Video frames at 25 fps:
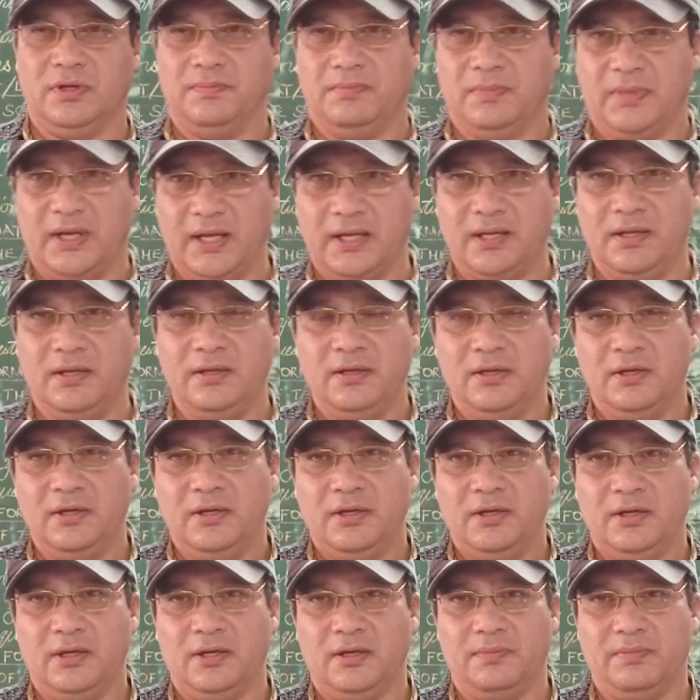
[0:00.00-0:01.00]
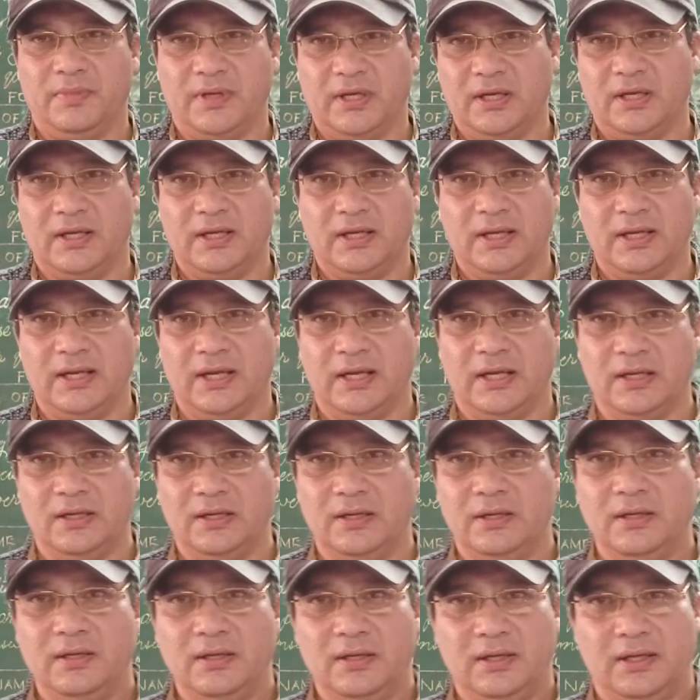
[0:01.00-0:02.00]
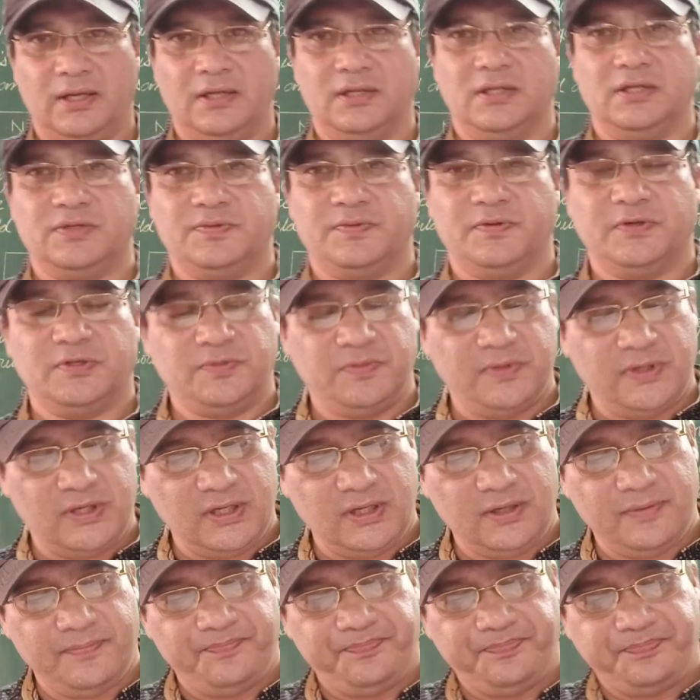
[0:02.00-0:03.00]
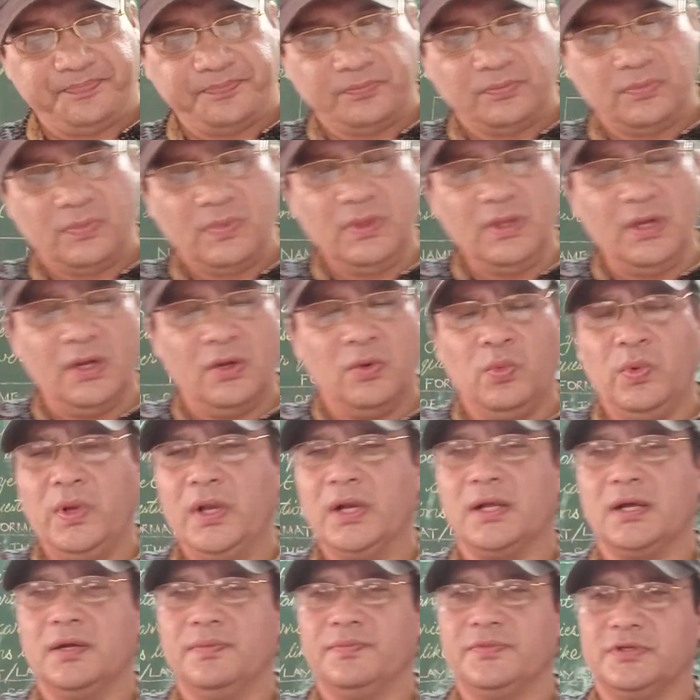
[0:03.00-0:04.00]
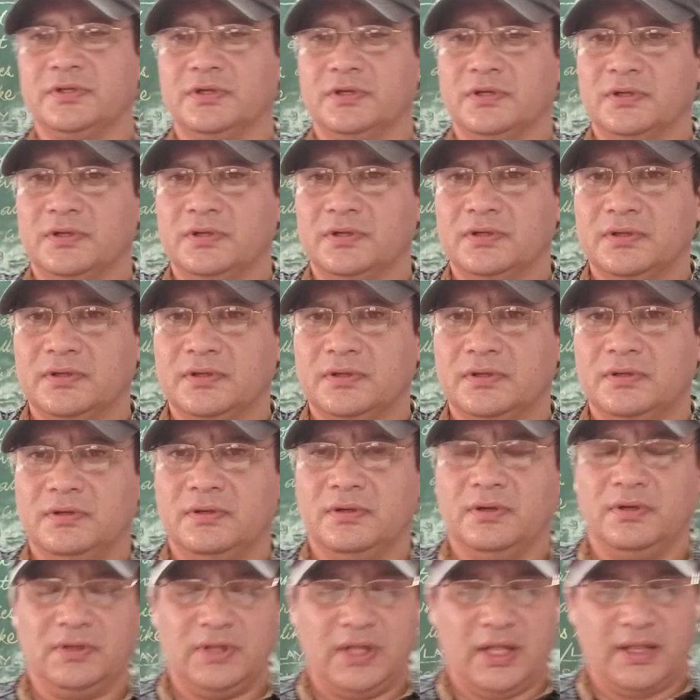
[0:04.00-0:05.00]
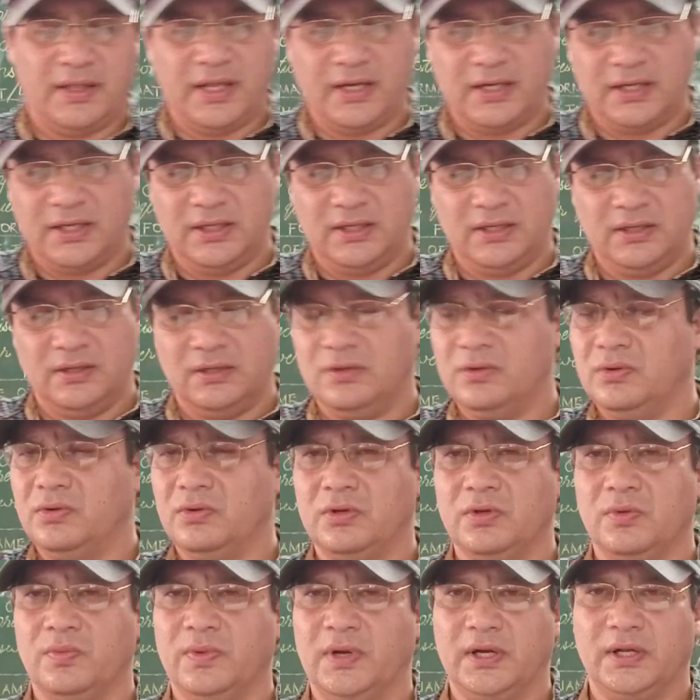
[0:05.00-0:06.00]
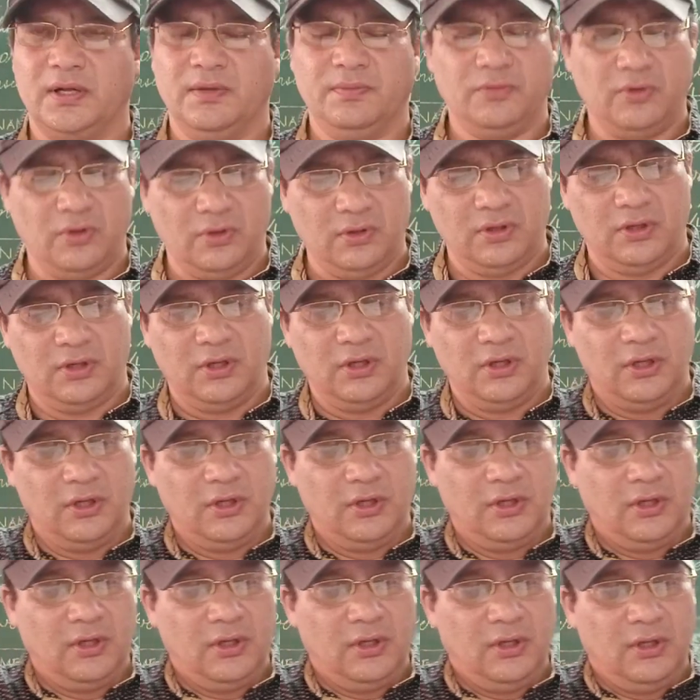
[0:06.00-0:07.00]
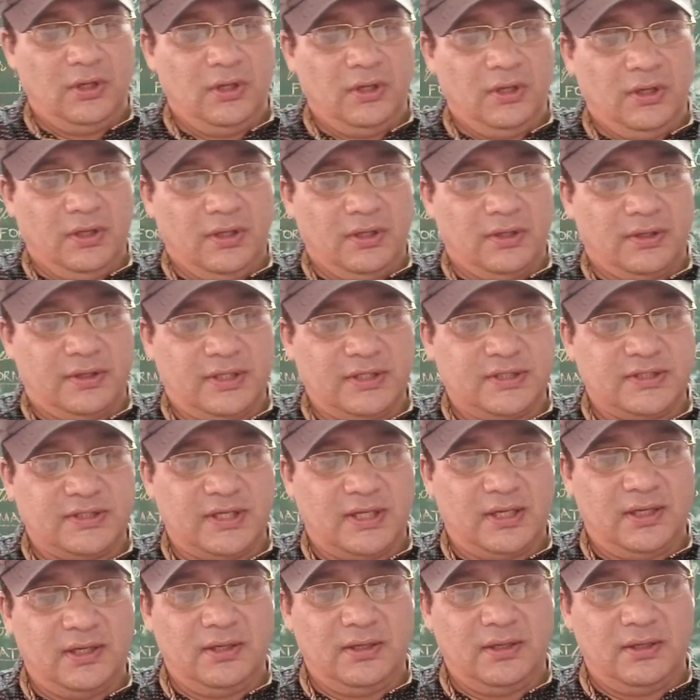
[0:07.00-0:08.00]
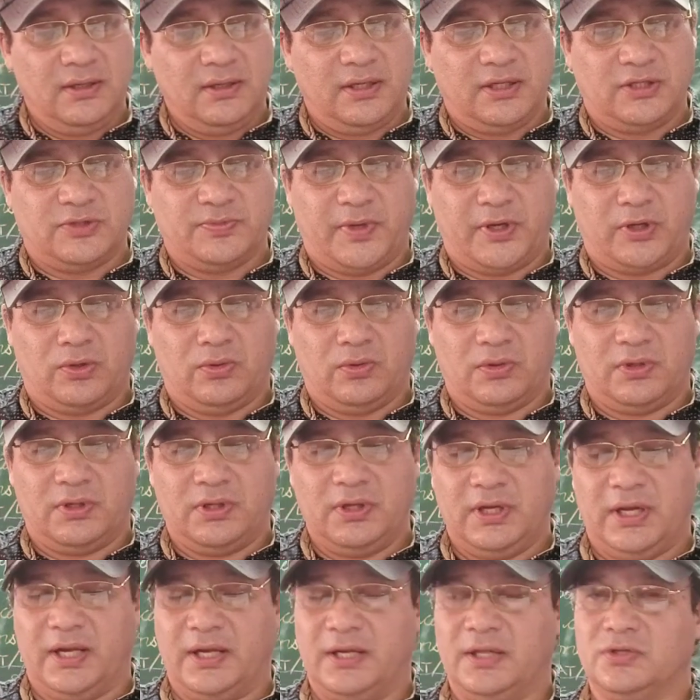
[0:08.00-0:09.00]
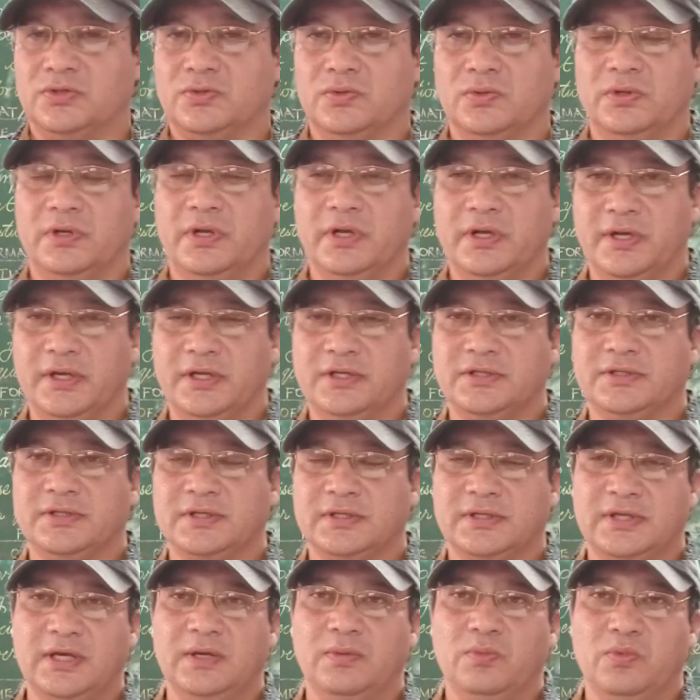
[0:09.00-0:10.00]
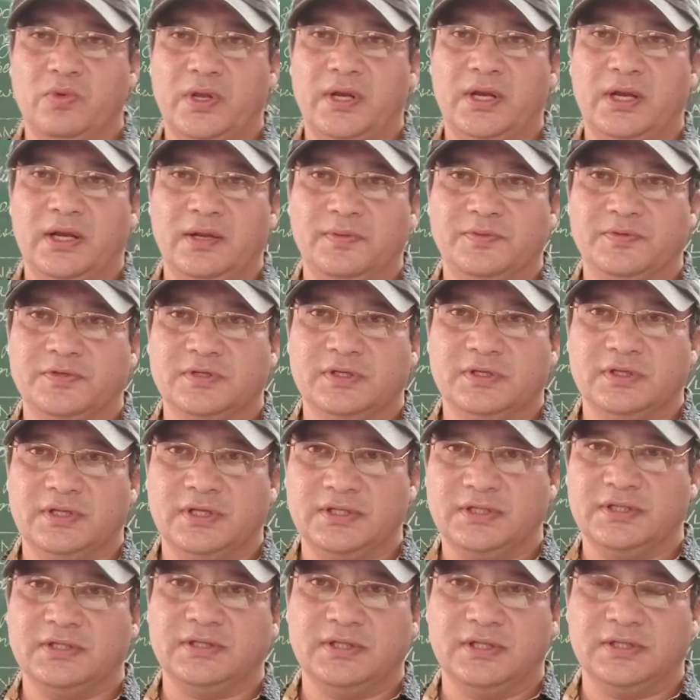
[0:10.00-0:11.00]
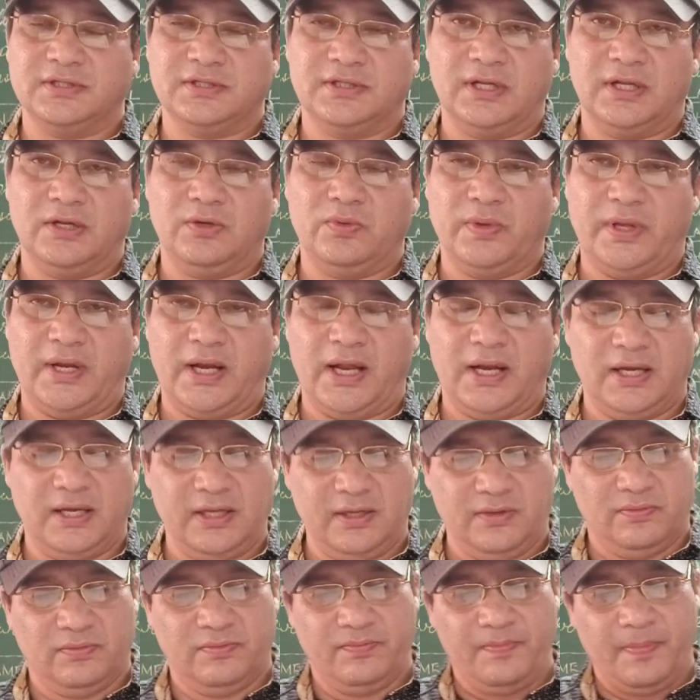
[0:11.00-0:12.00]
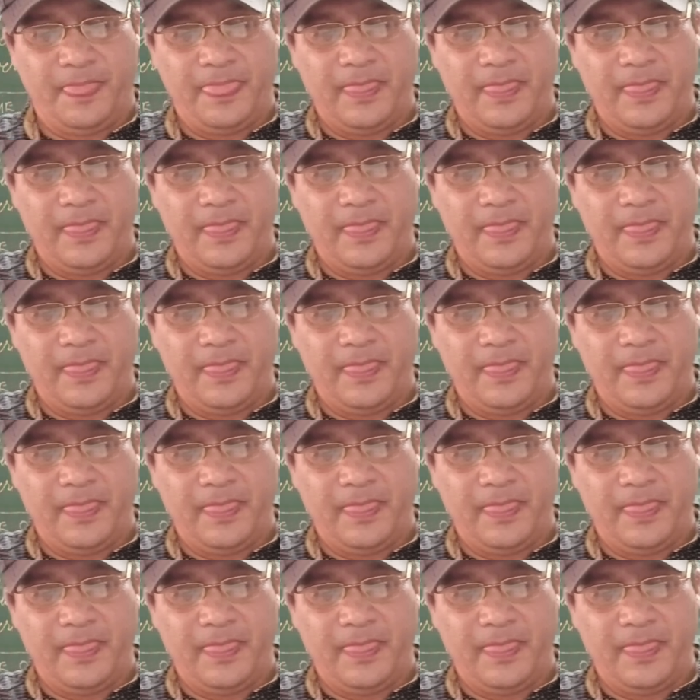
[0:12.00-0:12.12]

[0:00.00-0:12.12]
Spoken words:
my beginning and end at this first meeting. Welcome, sir. And then welcome all. This cell is my court, and he showed his cave where he lives. This is the cell where I live.